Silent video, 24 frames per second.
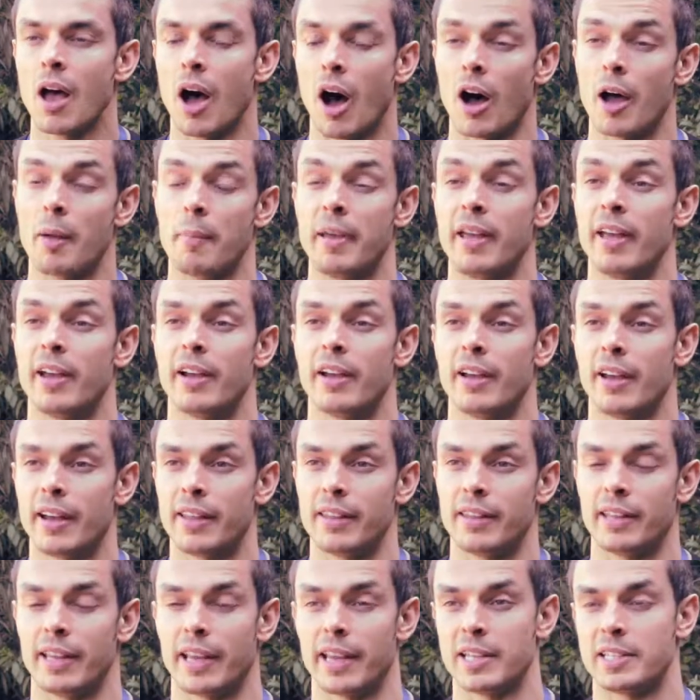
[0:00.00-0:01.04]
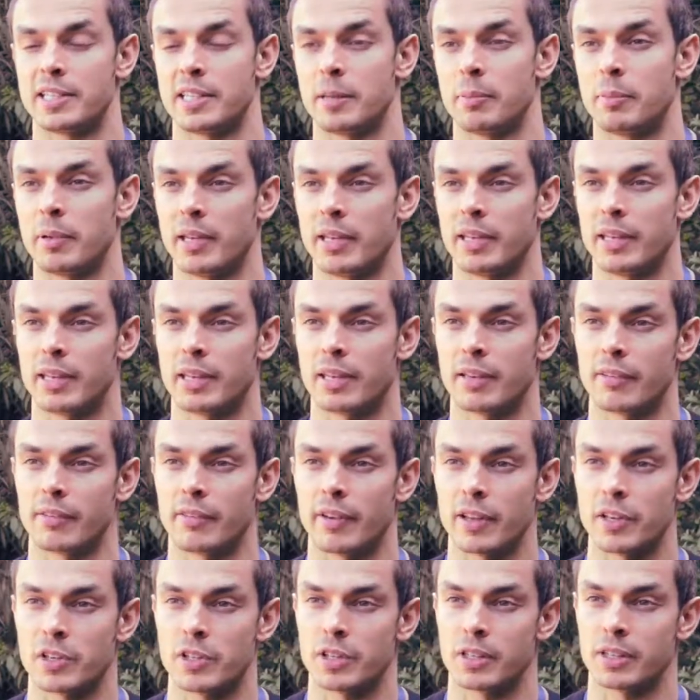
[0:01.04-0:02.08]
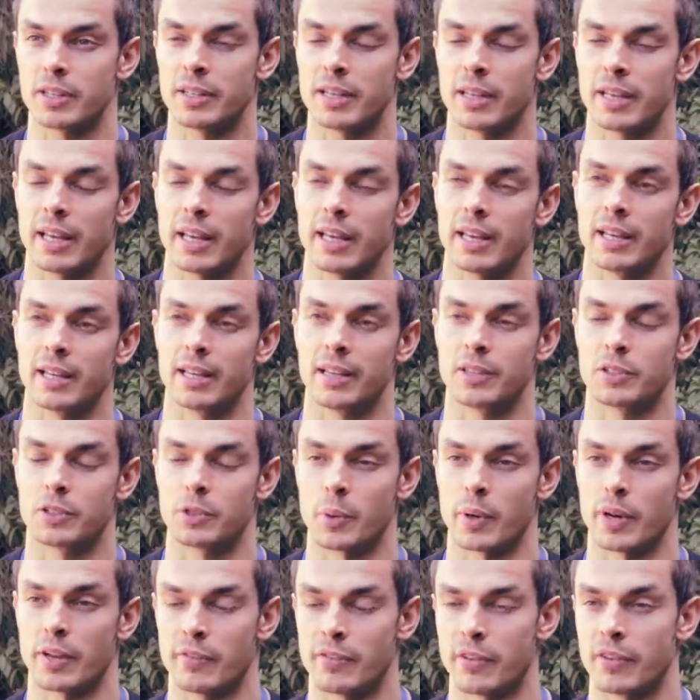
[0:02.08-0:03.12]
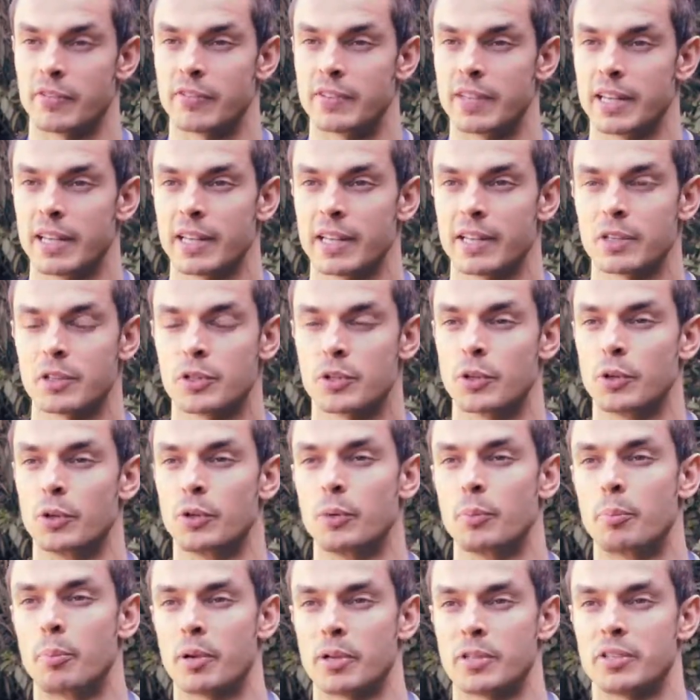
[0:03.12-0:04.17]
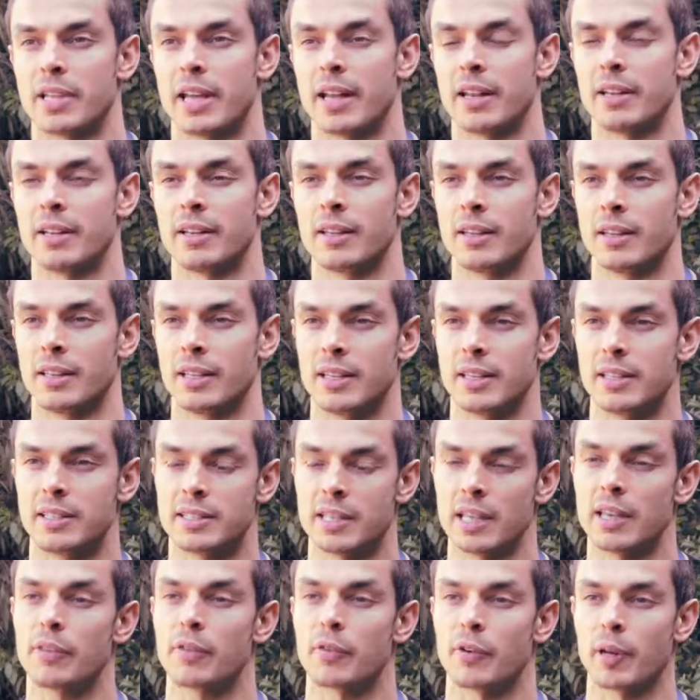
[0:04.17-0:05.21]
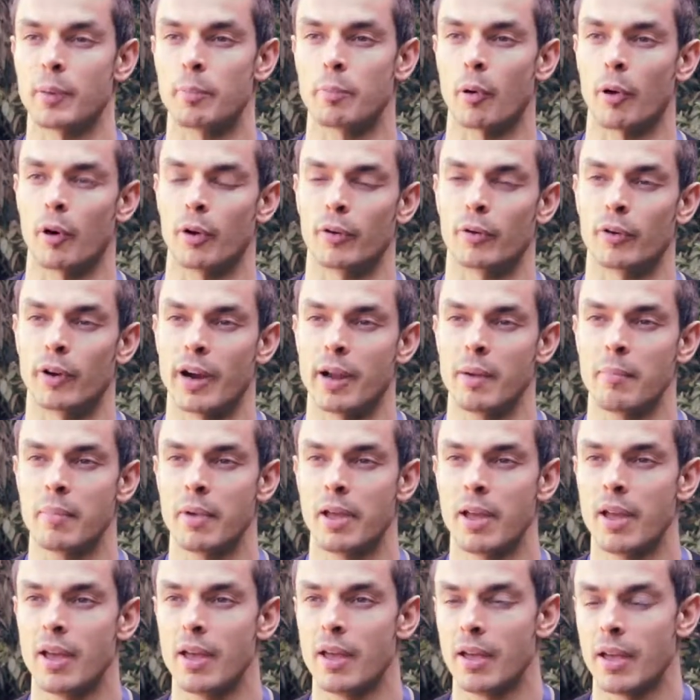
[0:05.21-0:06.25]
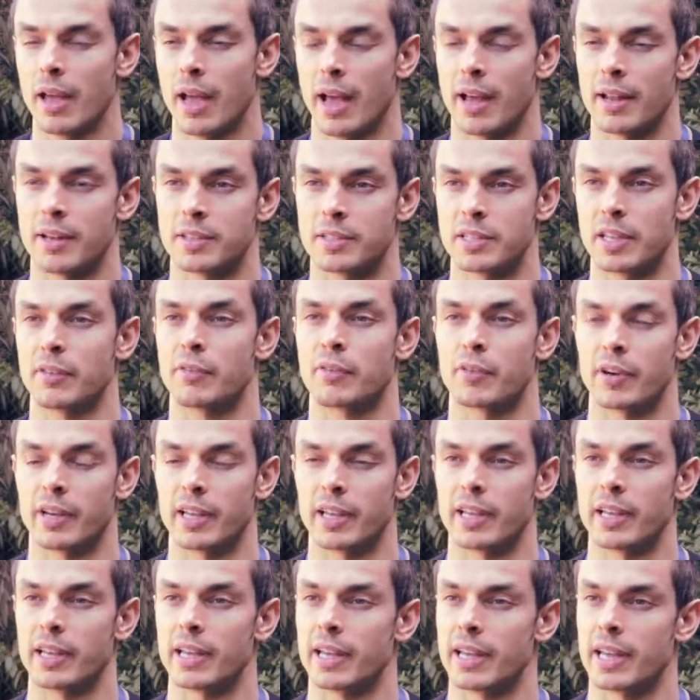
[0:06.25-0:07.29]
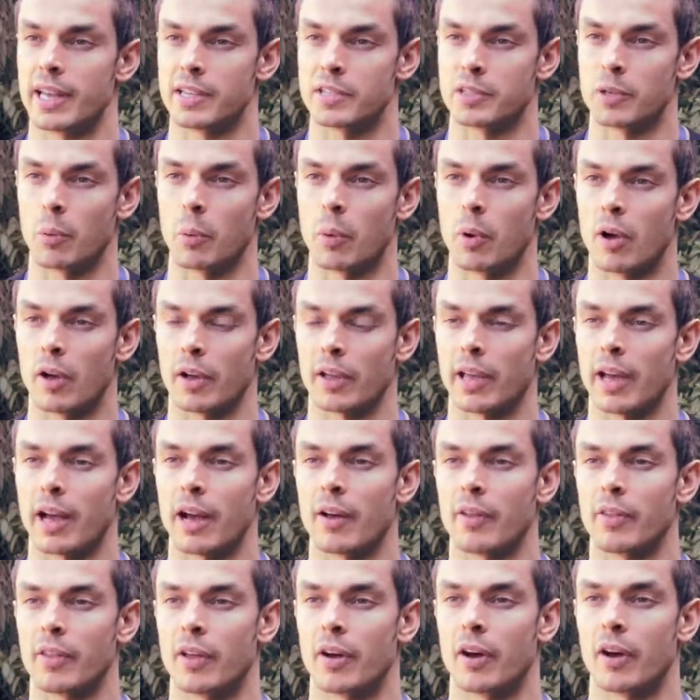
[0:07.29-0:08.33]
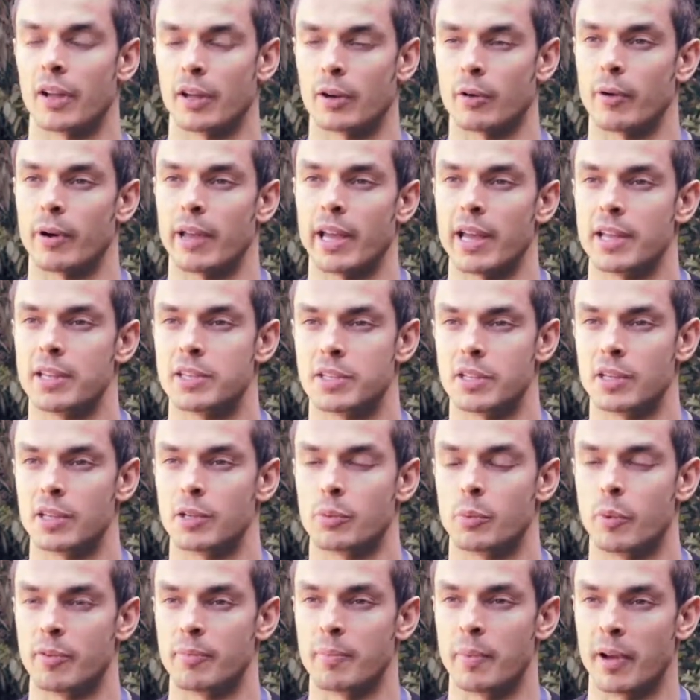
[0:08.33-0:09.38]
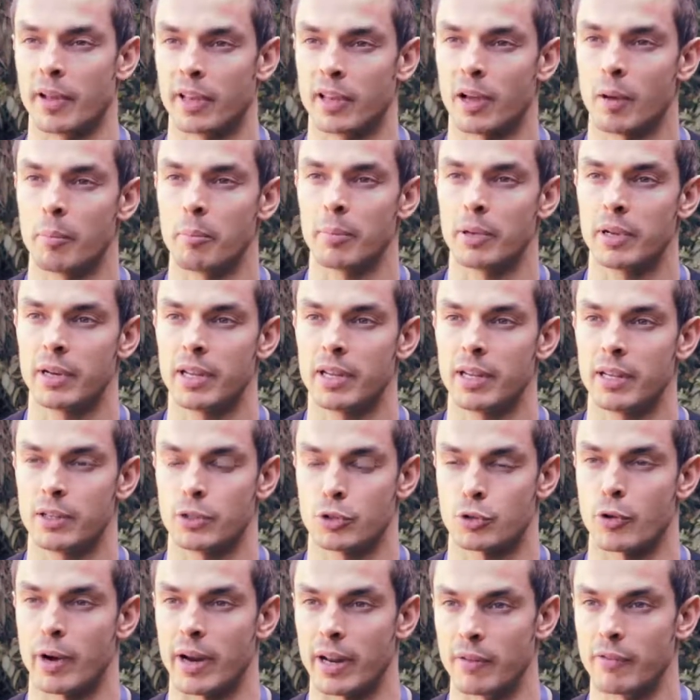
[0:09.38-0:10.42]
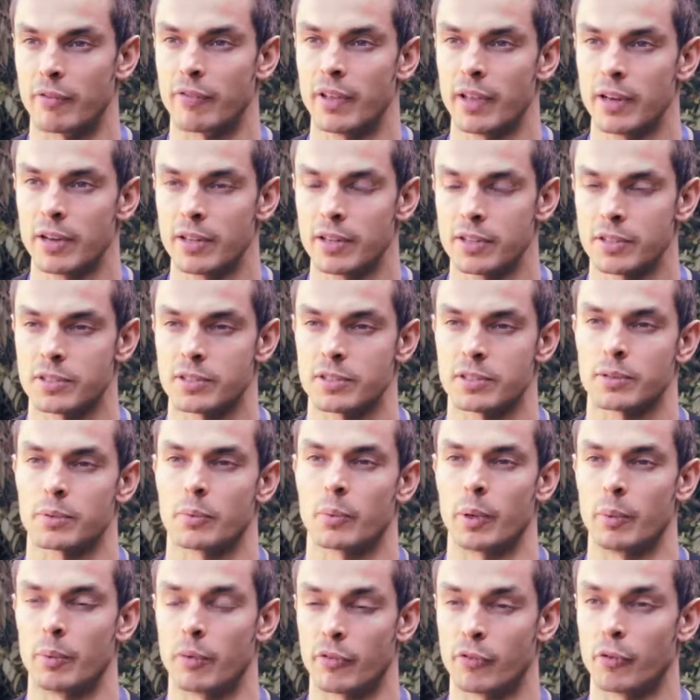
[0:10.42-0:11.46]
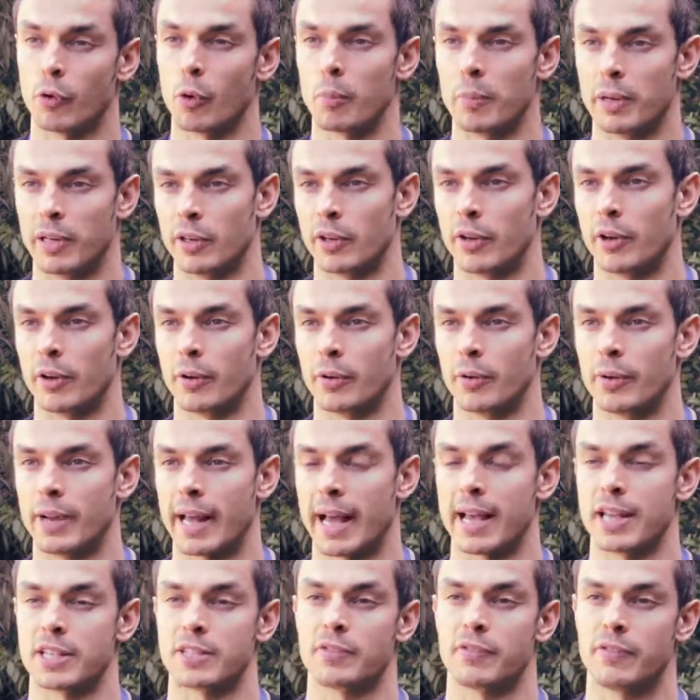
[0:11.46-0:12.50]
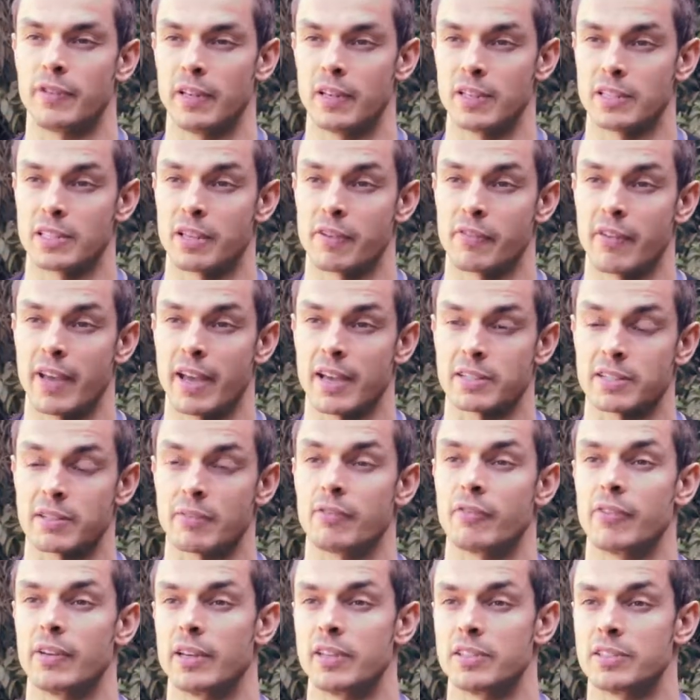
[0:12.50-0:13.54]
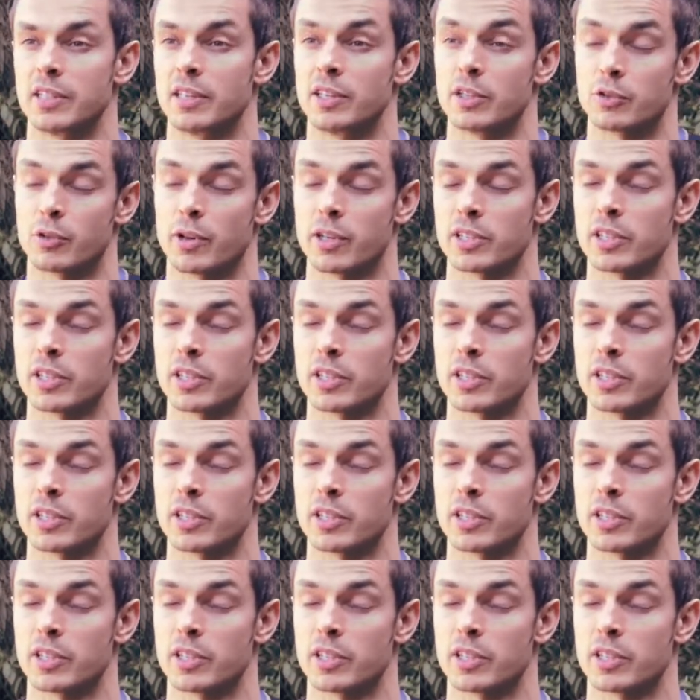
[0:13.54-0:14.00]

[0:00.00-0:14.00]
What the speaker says: I'm here at the ATP convention in 2015 to present the T3 program. And T3 is a workout that I created with my company, Train Fitness. We were formerly known as Fitness FX and Fitness Industry